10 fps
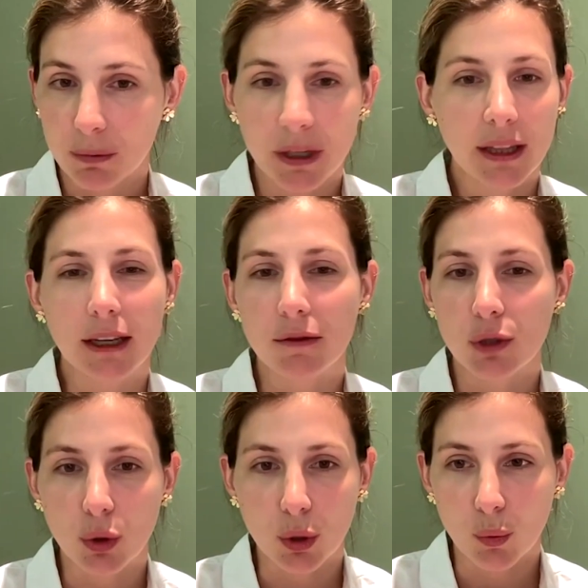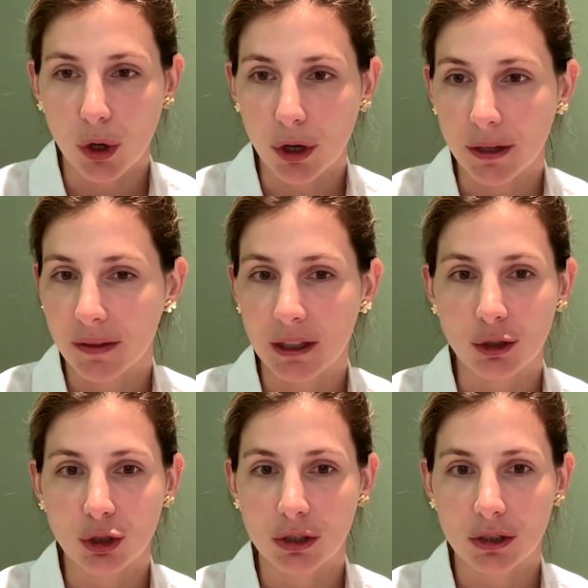somebody that gives you their word and
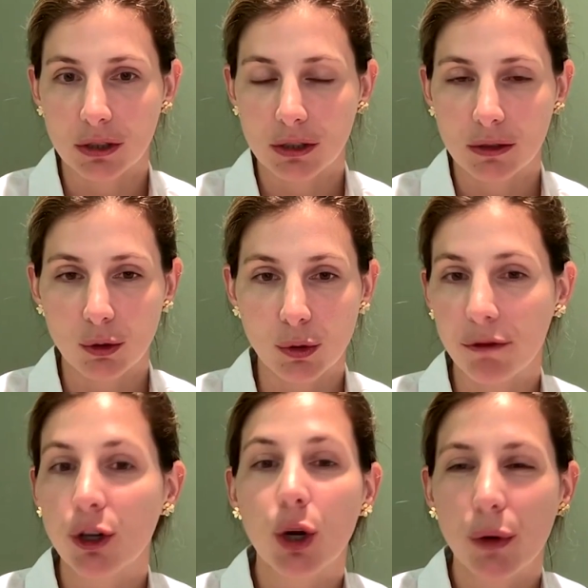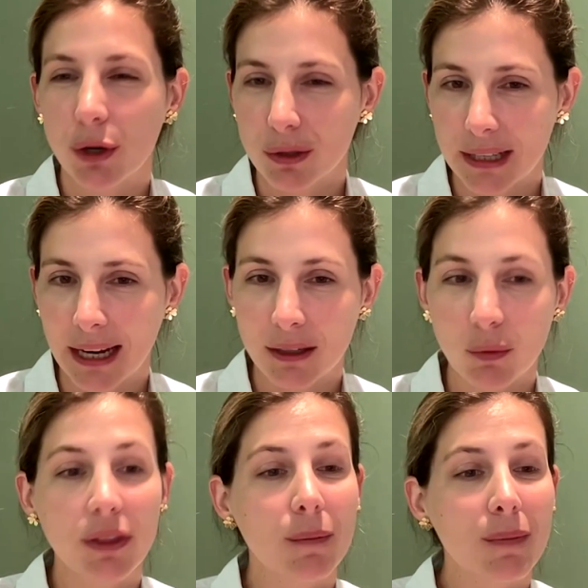then just you never know where you're
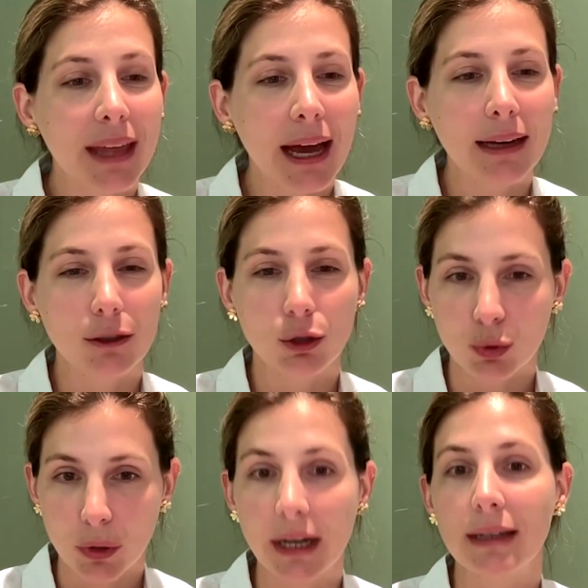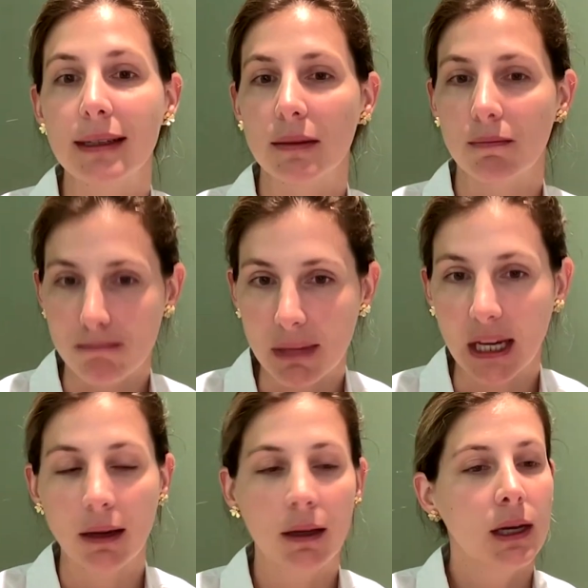standing with them. That drains
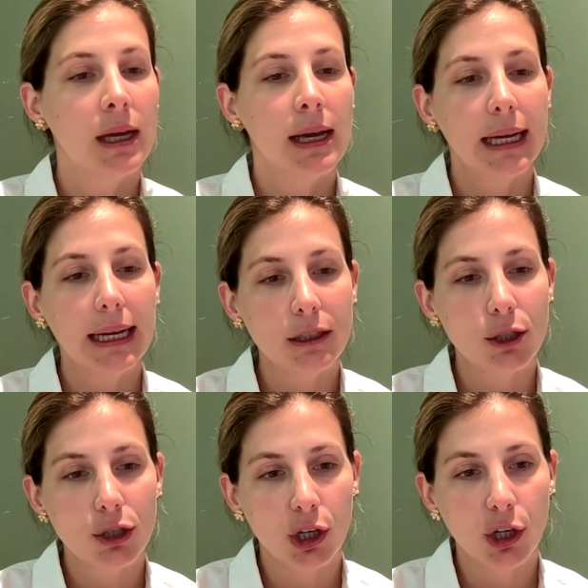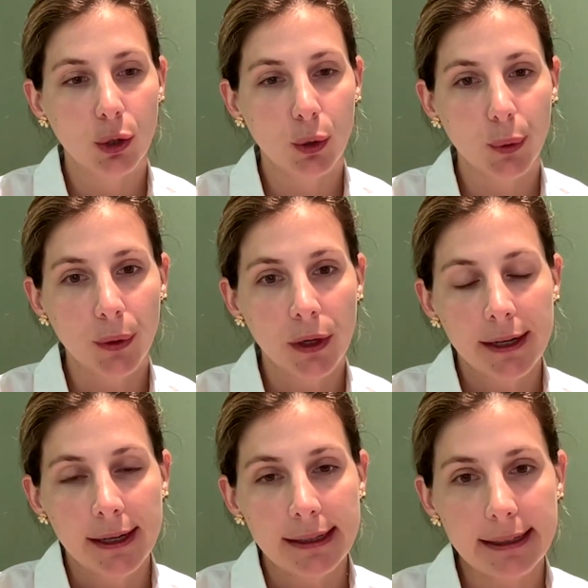me. And so,
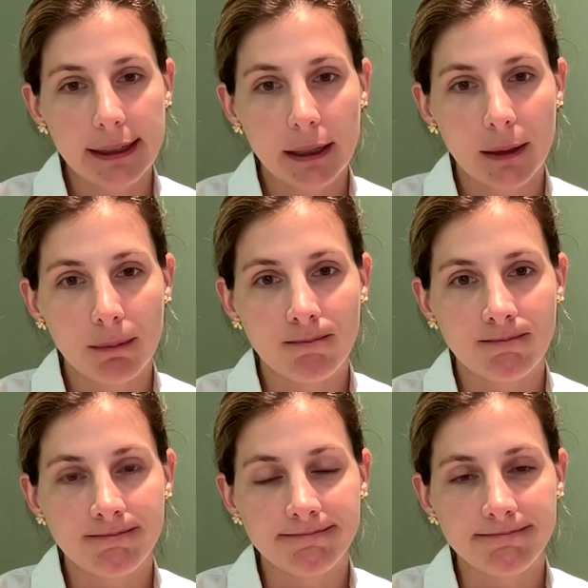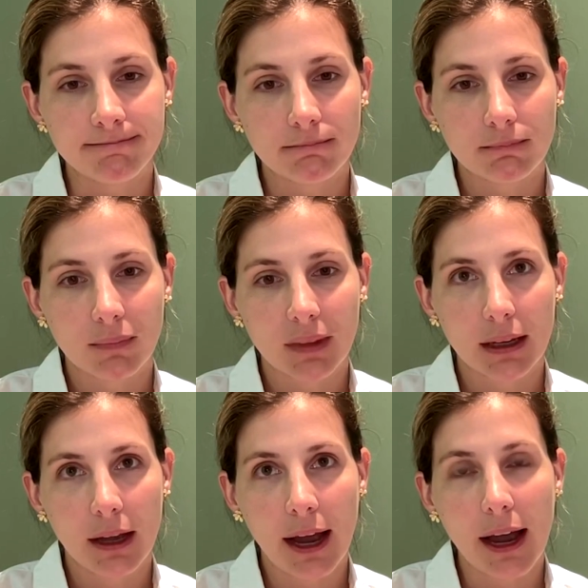um,
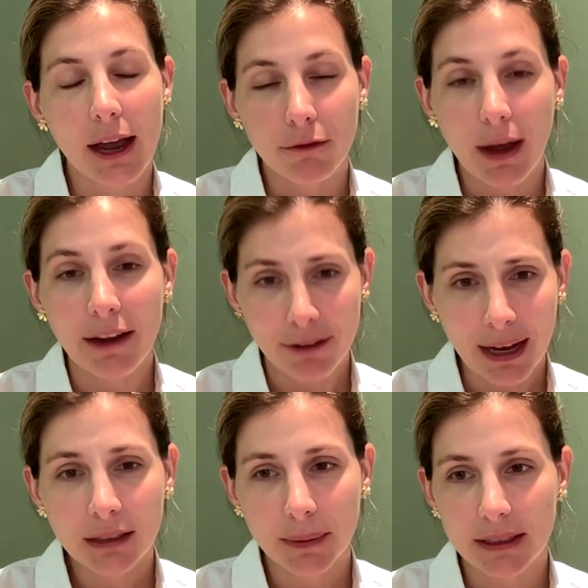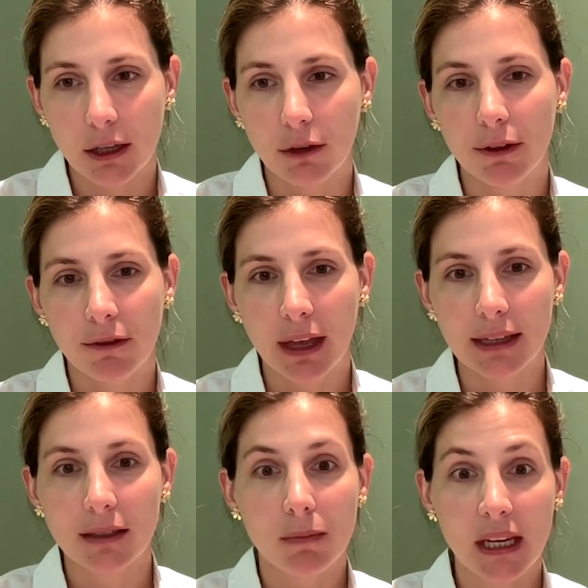I've asked myself if
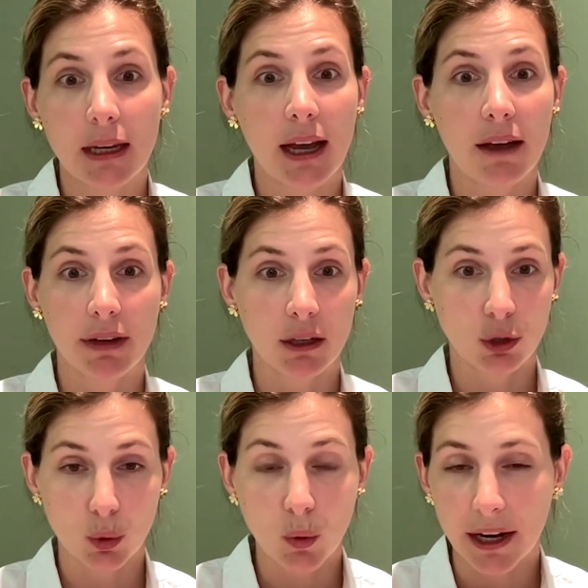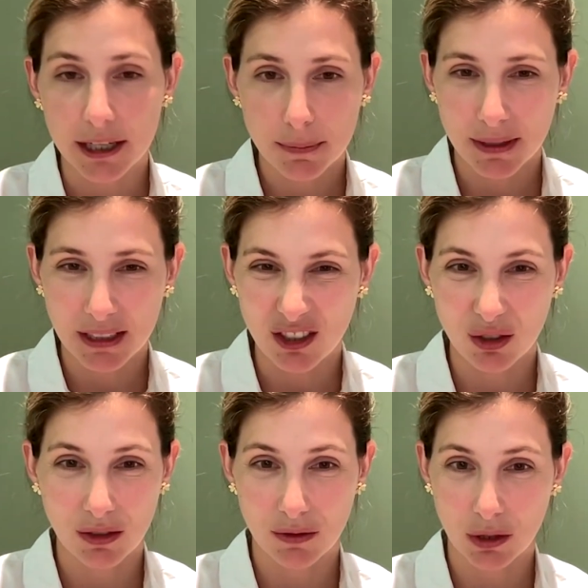that's me having too high
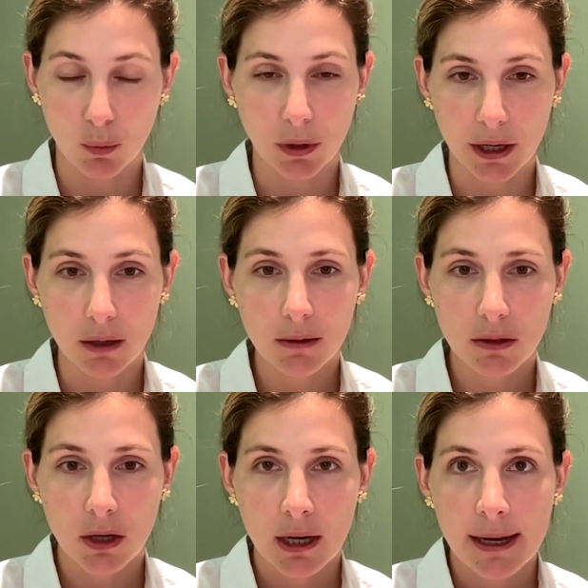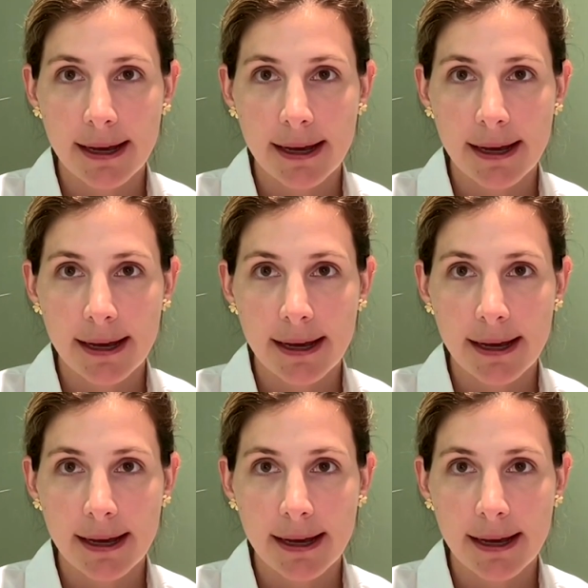expectations of someone else,